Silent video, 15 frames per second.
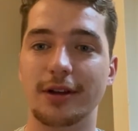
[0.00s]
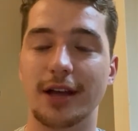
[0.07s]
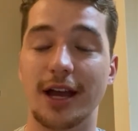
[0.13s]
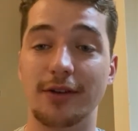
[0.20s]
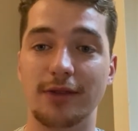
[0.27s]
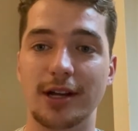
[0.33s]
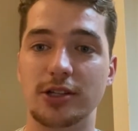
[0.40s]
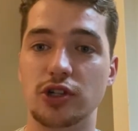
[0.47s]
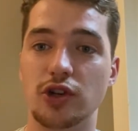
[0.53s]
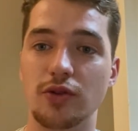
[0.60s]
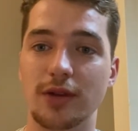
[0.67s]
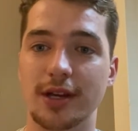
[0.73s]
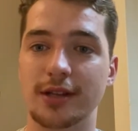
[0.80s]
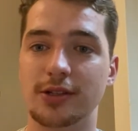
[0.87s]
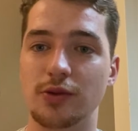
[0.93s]
And really
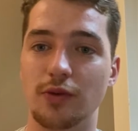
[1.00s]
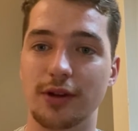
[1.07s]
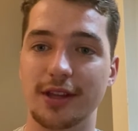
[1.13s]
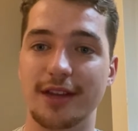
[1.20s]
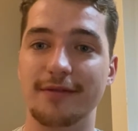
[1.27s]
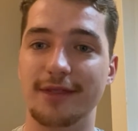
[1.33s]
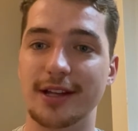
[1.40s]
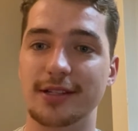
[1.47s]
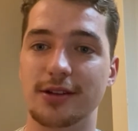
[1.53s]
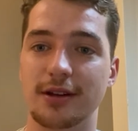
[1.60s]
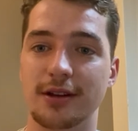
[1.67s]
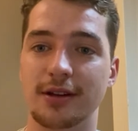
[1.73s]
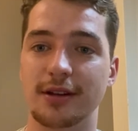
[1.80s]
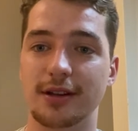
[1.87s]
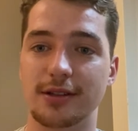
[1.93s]
tune it to what the
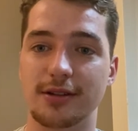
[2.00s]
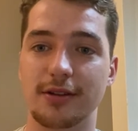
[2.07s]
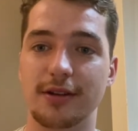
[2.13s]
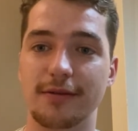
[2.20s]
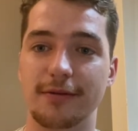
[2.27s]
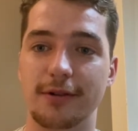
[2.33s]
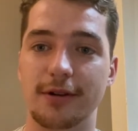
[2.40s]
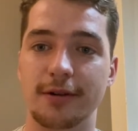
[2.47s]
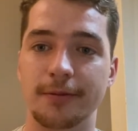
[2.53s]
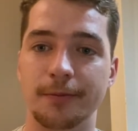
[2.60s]
investor is looking for.